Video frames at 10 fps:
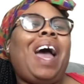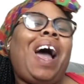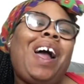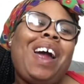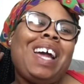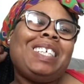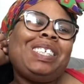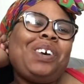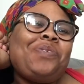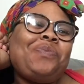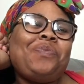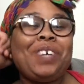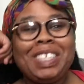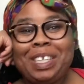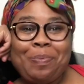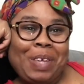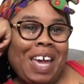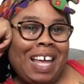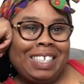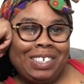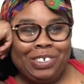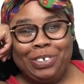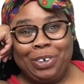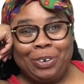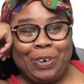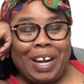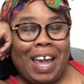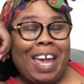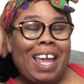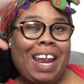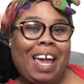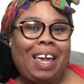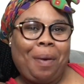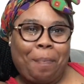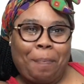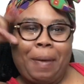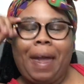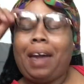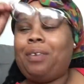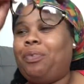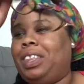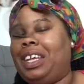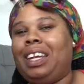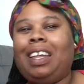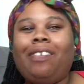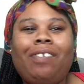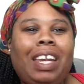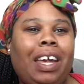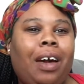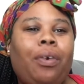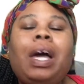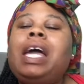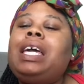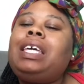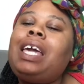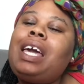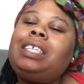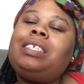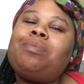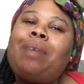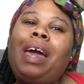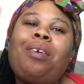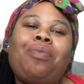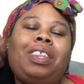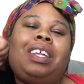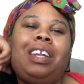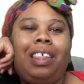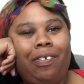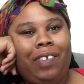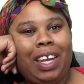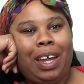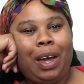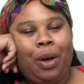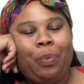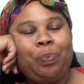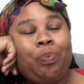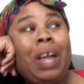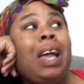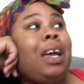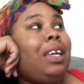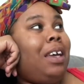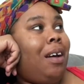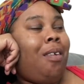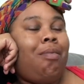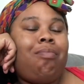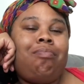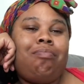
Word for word: all right so what's up you guys it's your girl Courtenay, and I am back with another video yes back with another video y'all